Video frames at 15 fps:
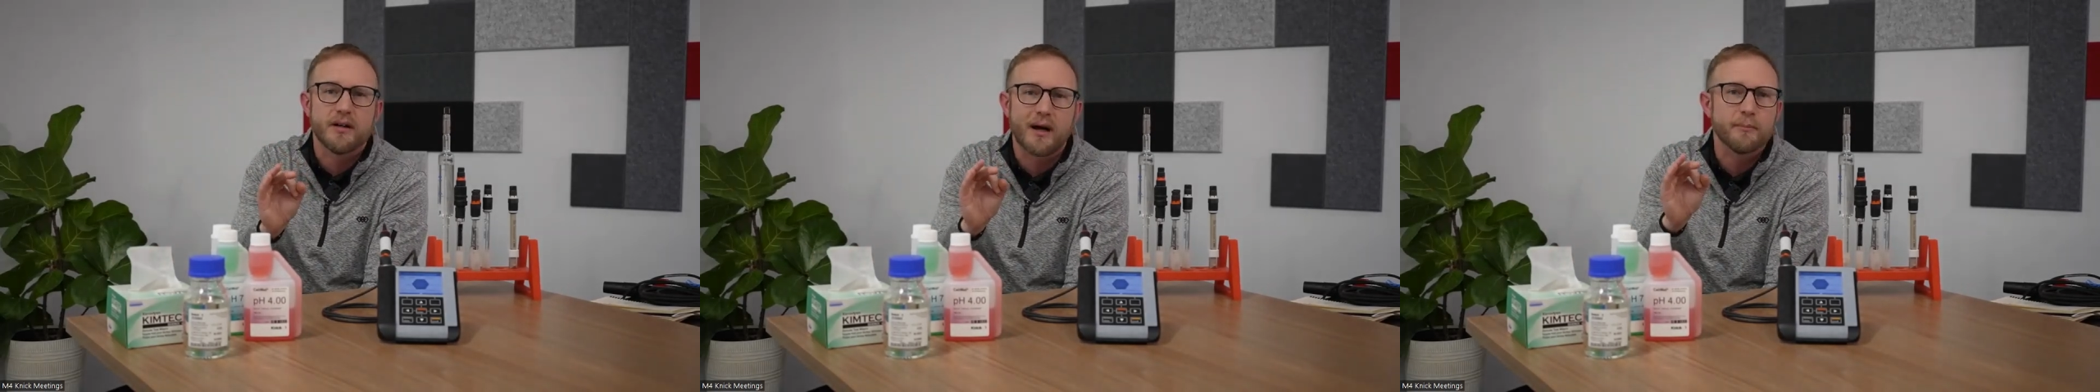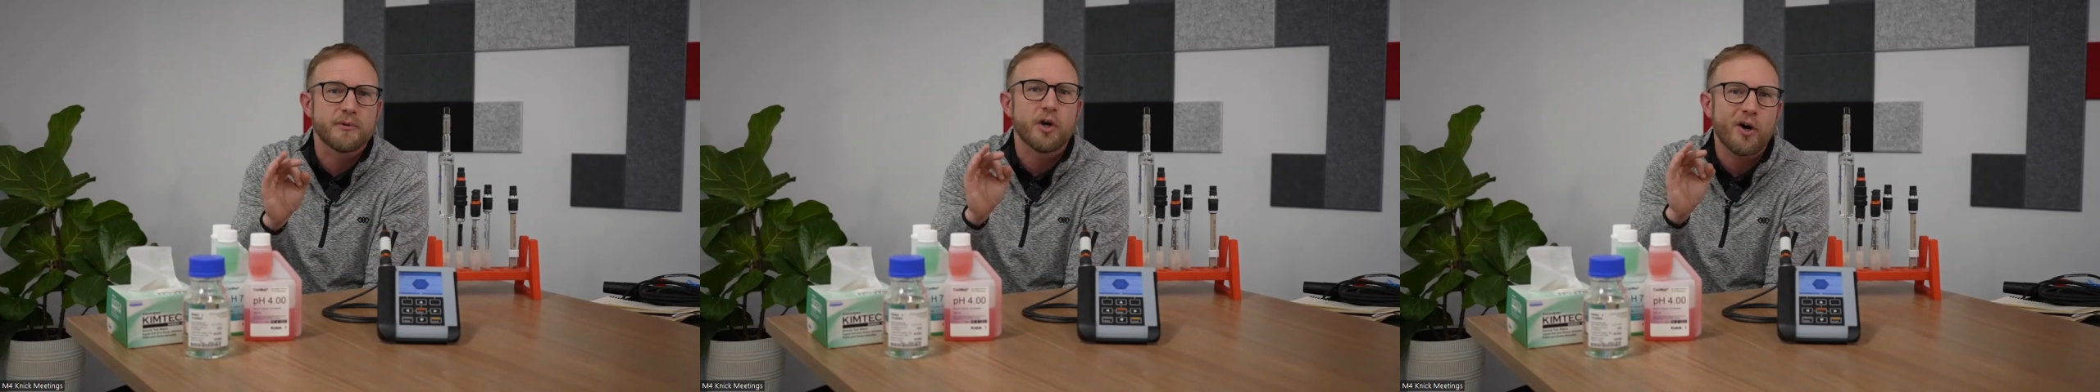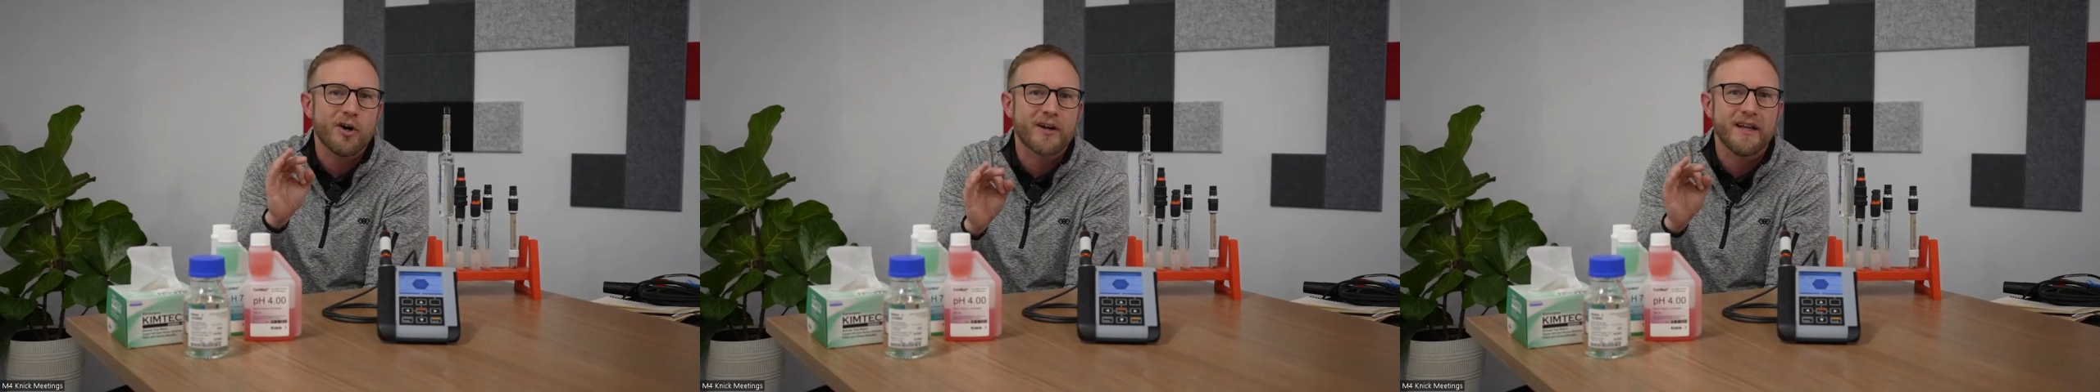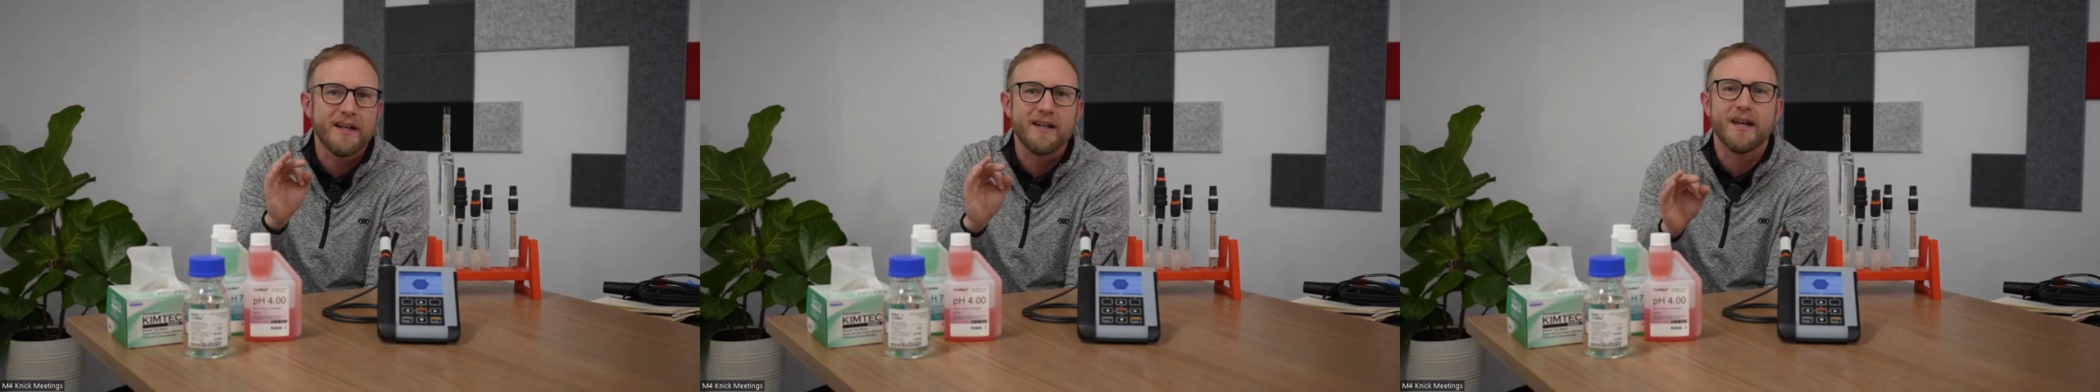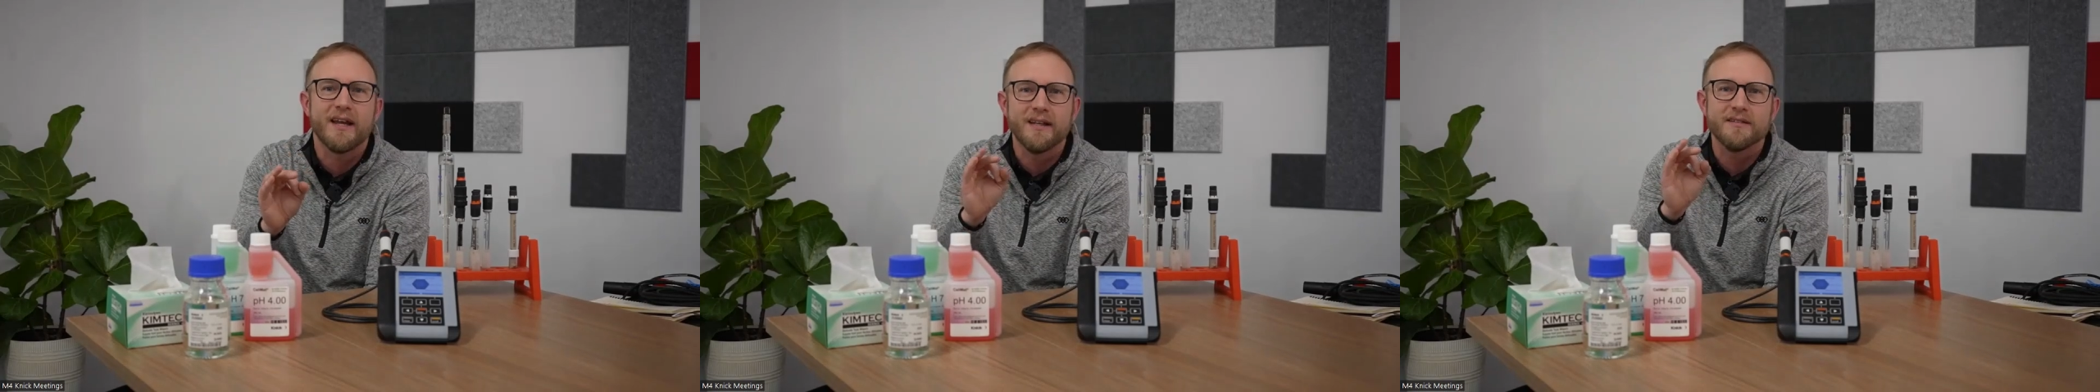and I'm
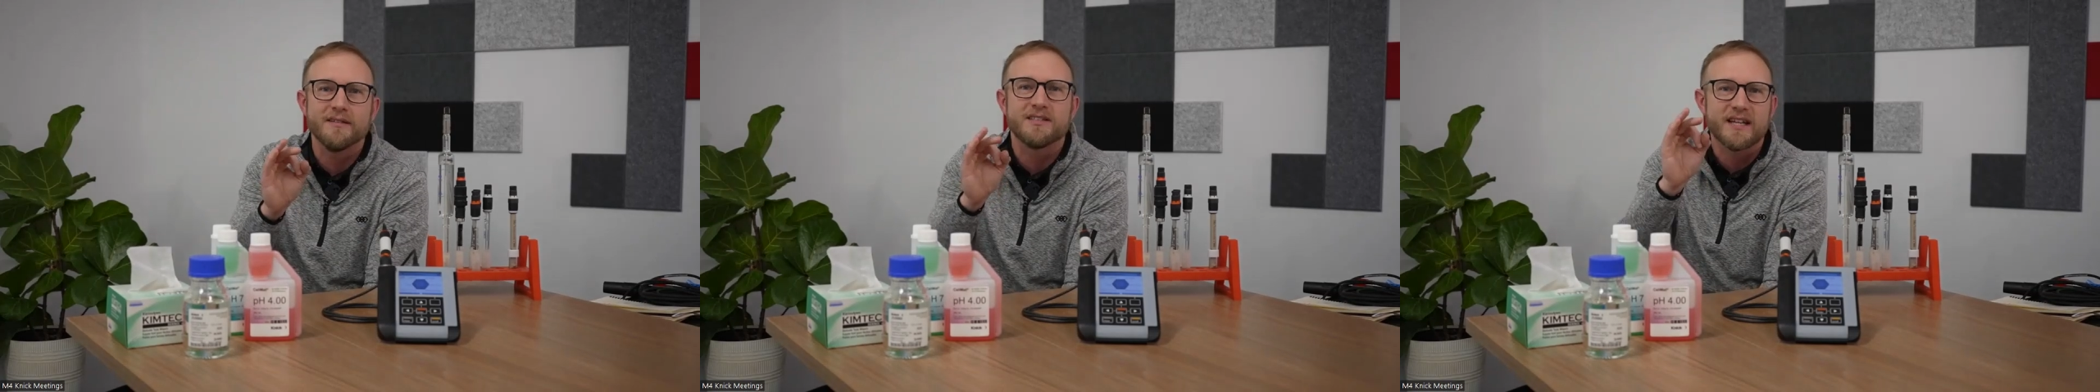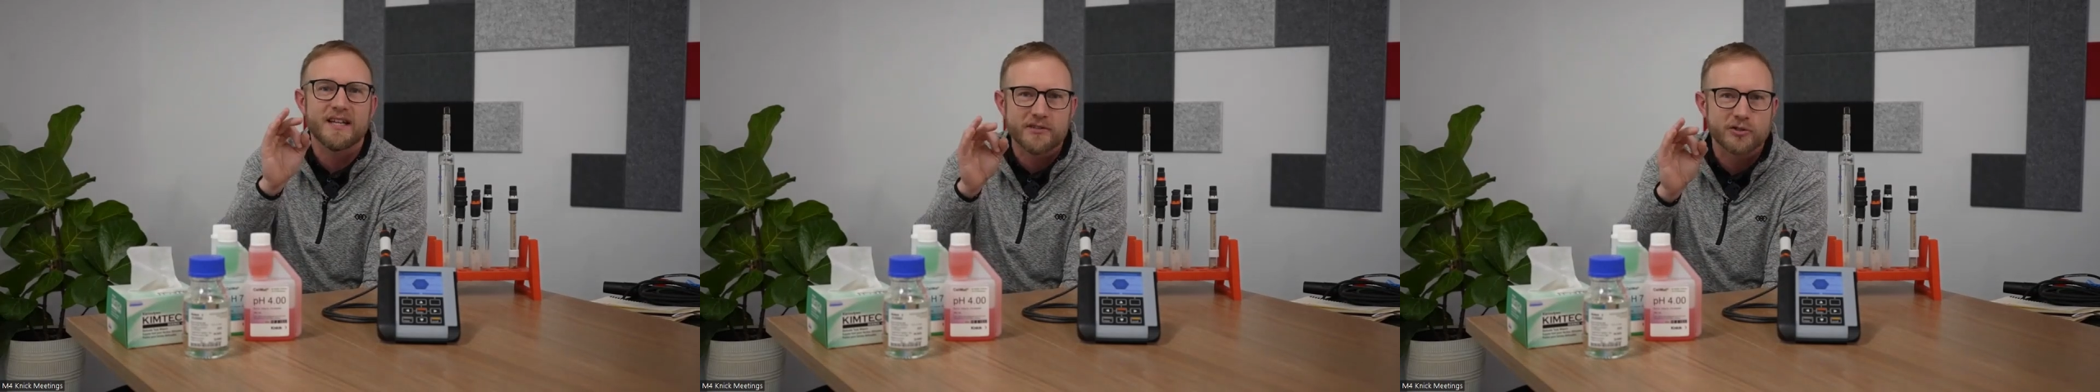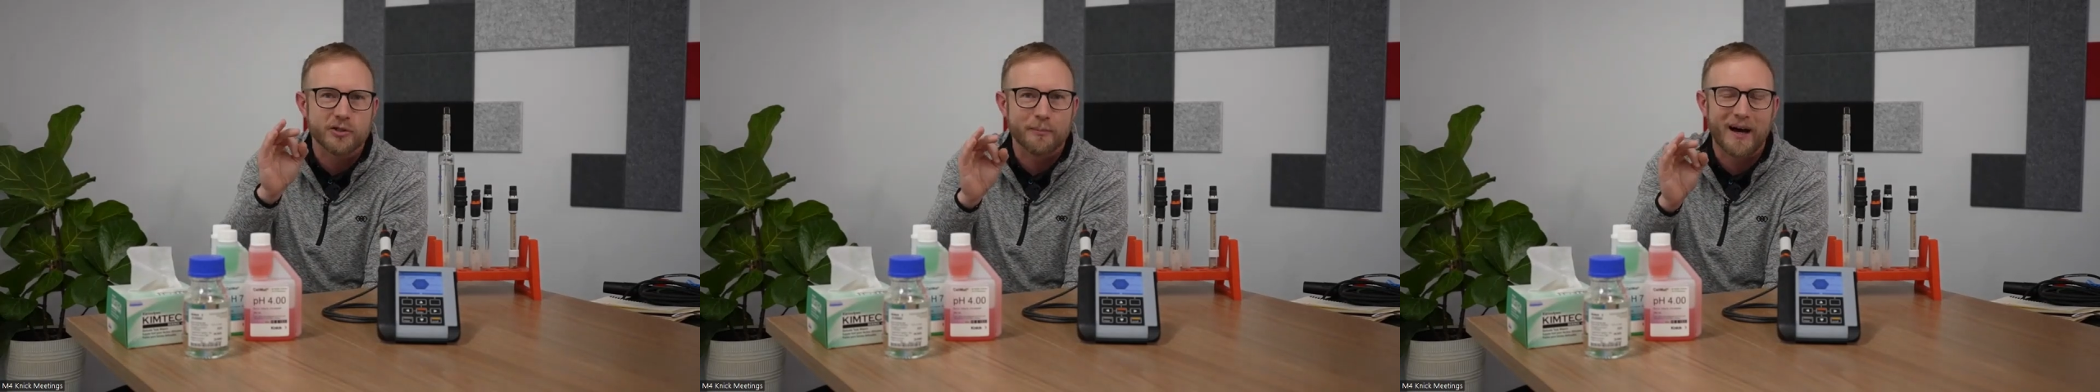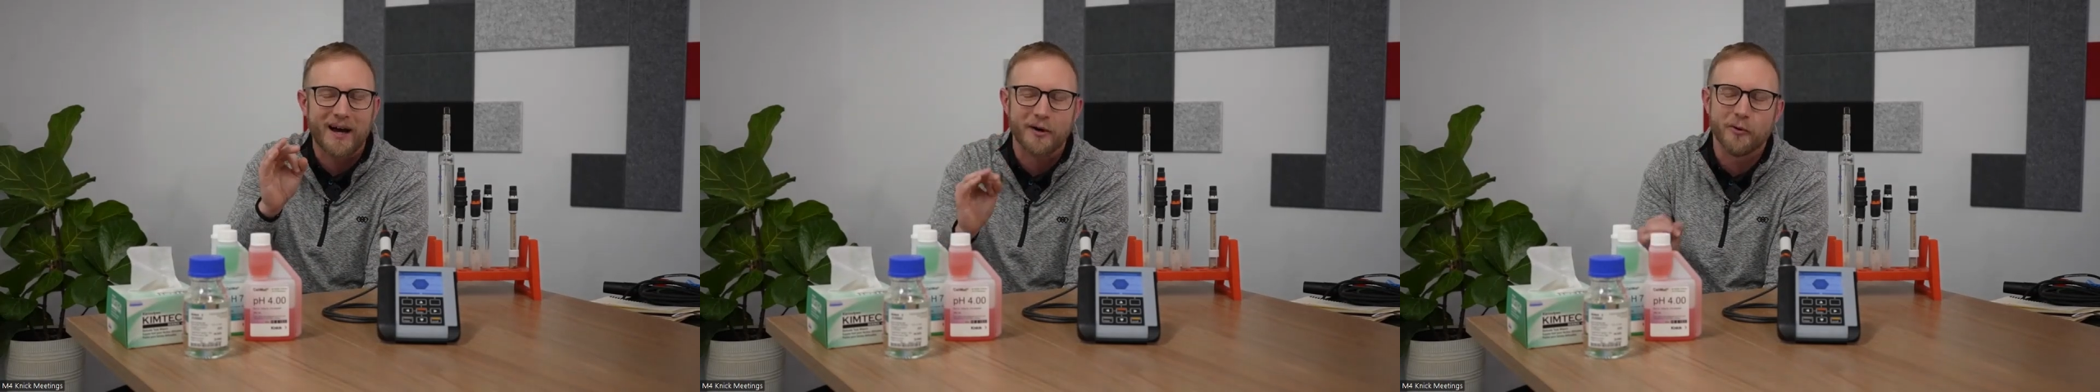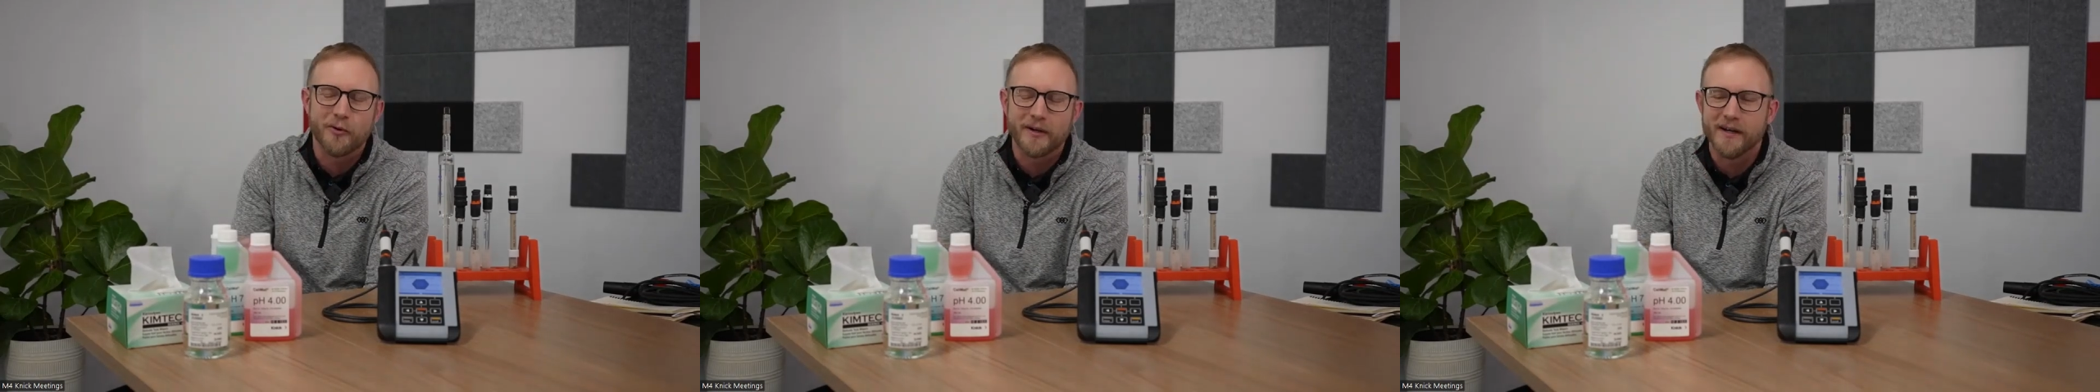talking in sensor
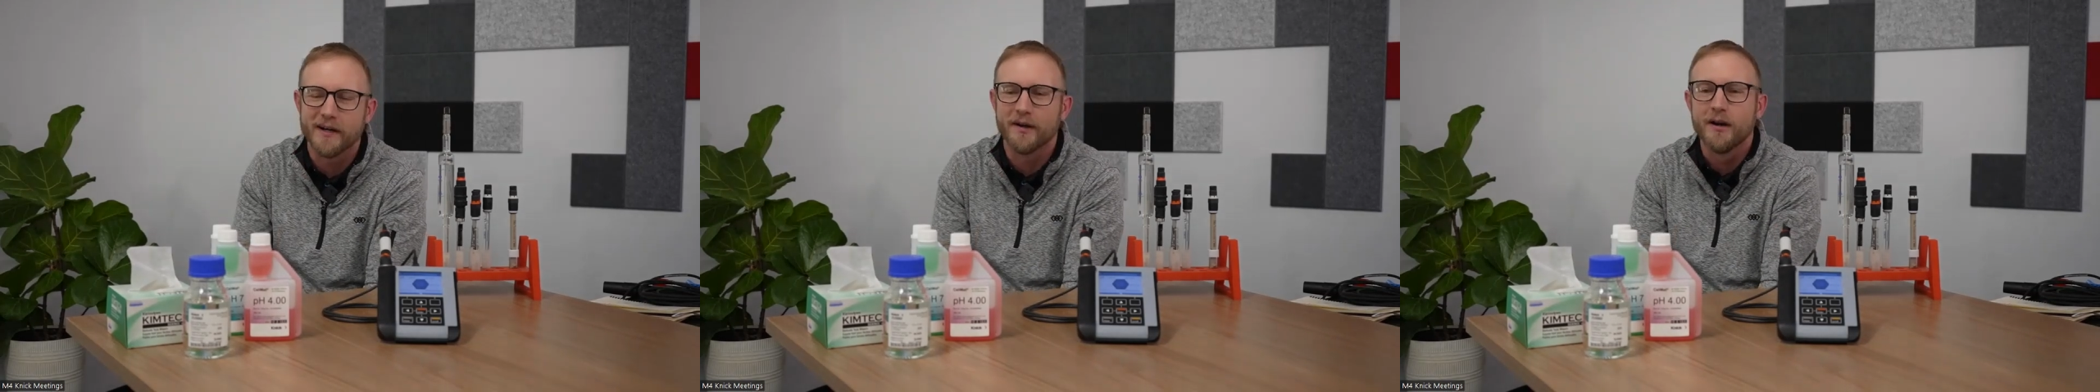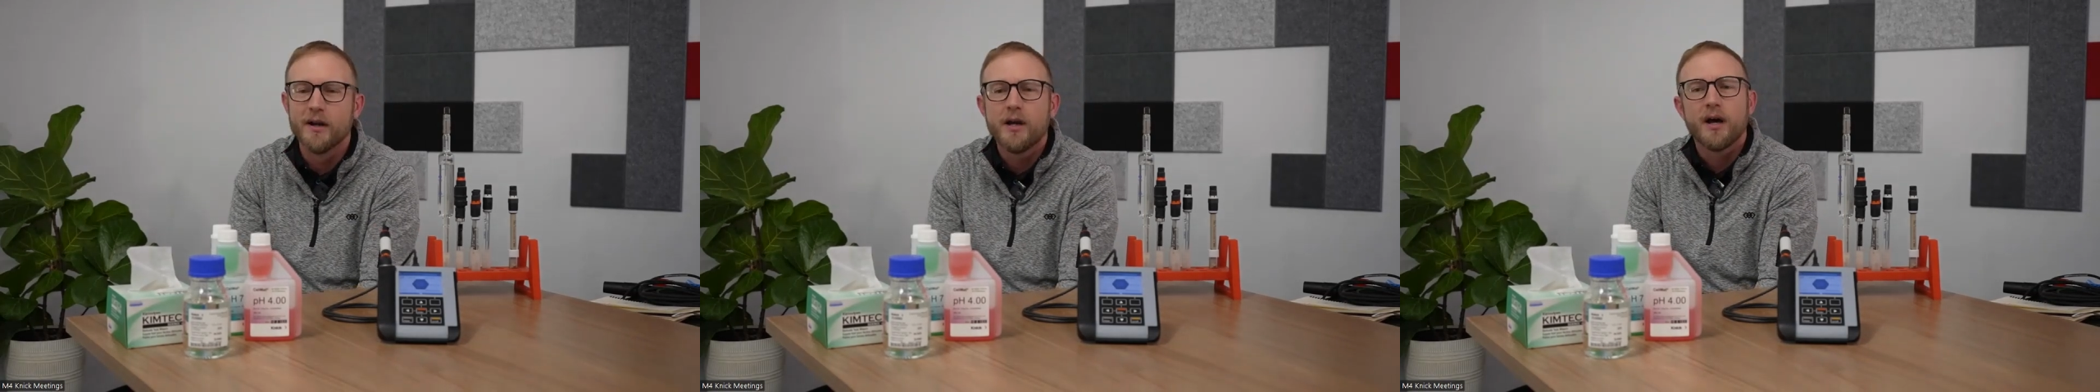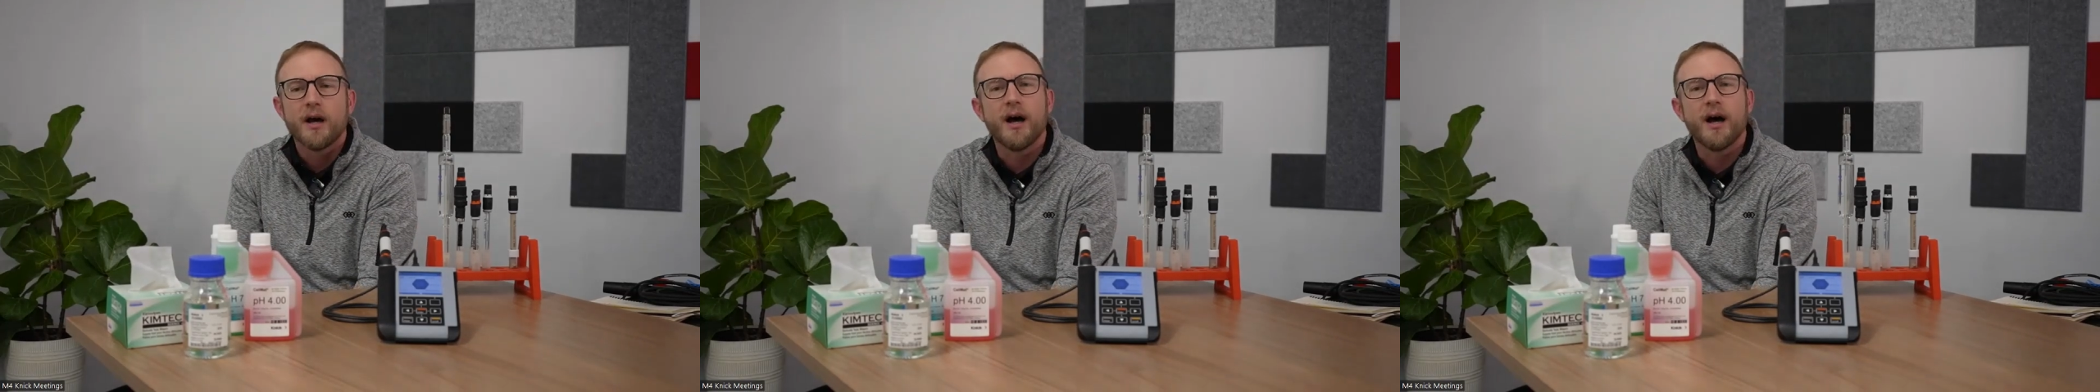model here,